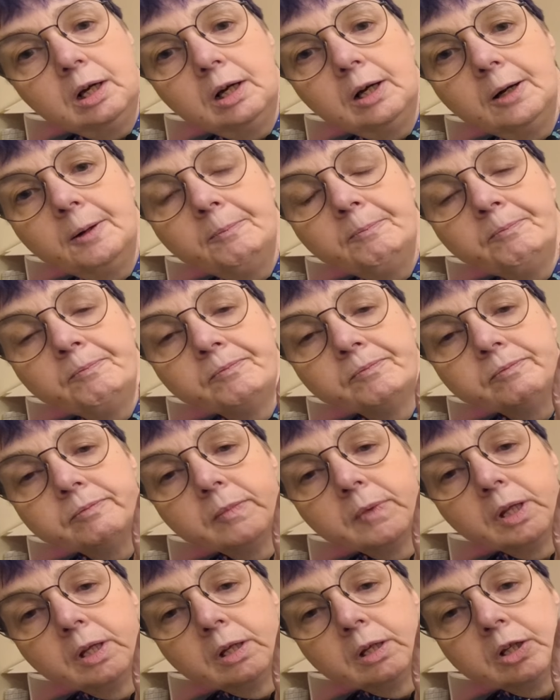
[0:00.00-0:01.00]
a
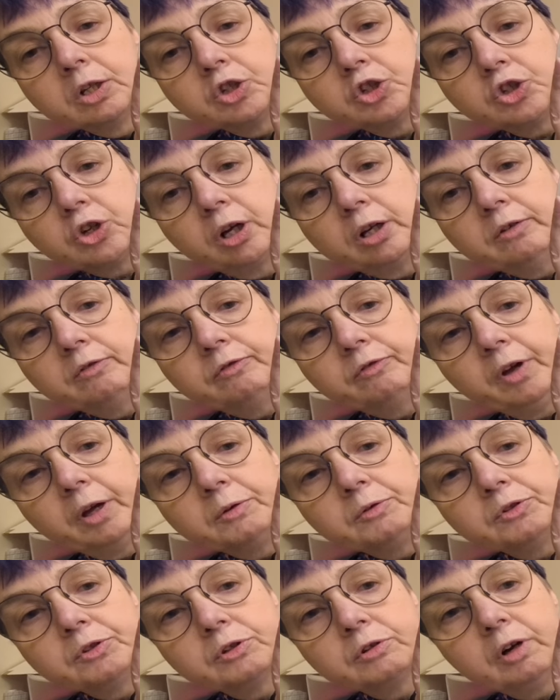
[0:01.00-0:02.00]
straight
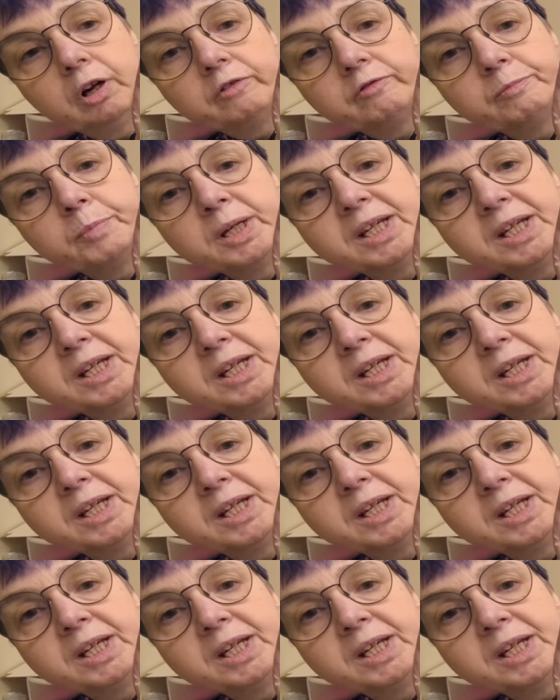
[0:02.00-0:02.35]
photograph.